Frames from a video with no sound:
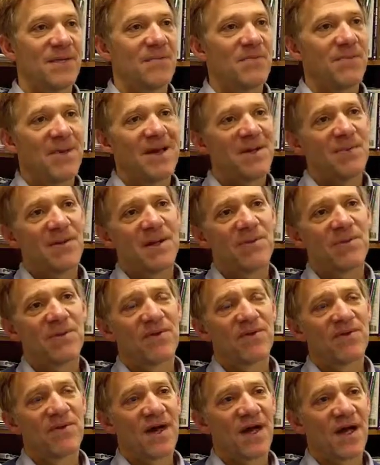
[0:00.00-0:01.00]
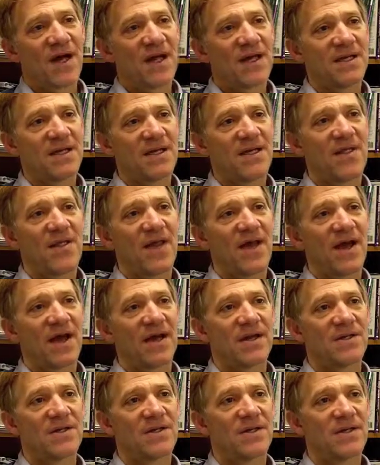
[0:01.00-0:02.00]
many people find
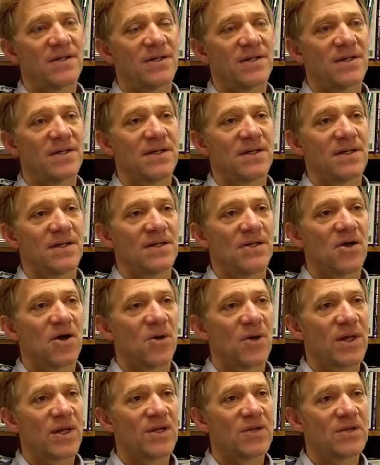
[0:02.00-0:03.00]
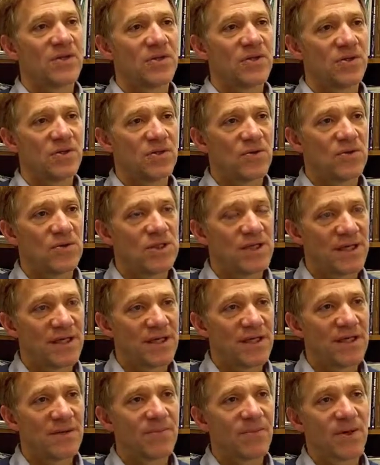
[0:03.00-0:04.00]
that going to
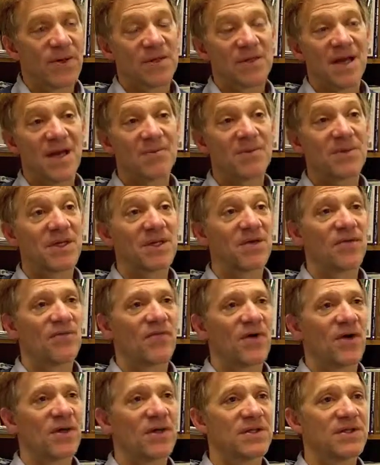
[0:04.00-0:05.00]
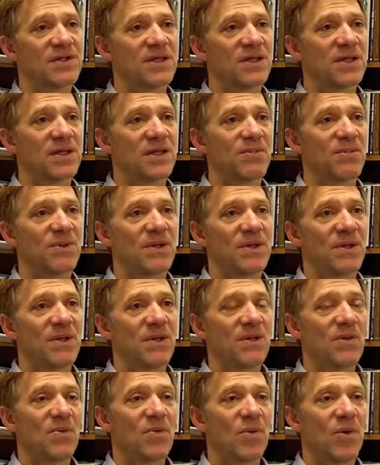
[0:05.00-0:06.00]
sleep or attempting to fall asleep
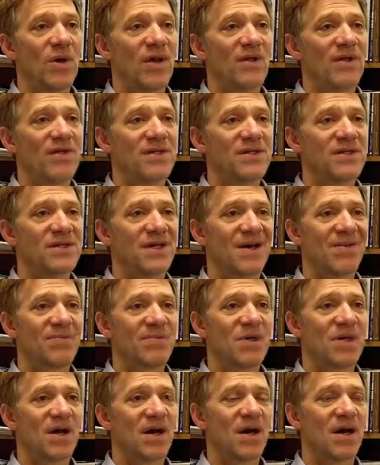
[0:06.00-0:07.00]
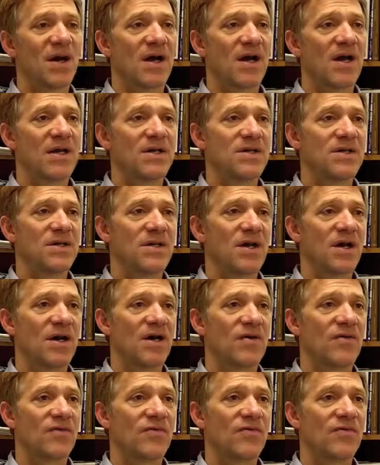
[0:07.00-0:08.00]
with some kind
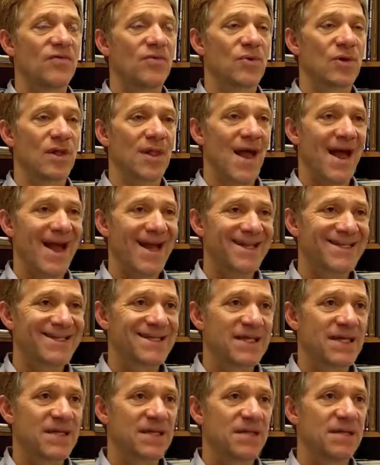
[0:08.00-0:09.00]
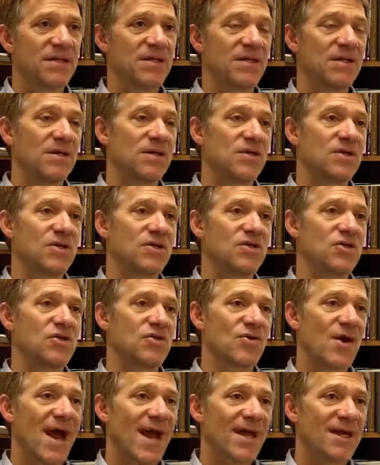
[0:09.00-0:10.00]
of relaxing,
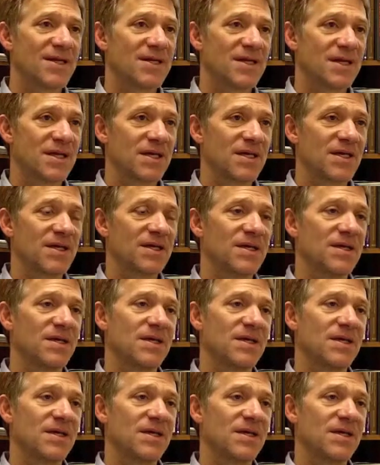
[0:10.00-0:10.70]
distracting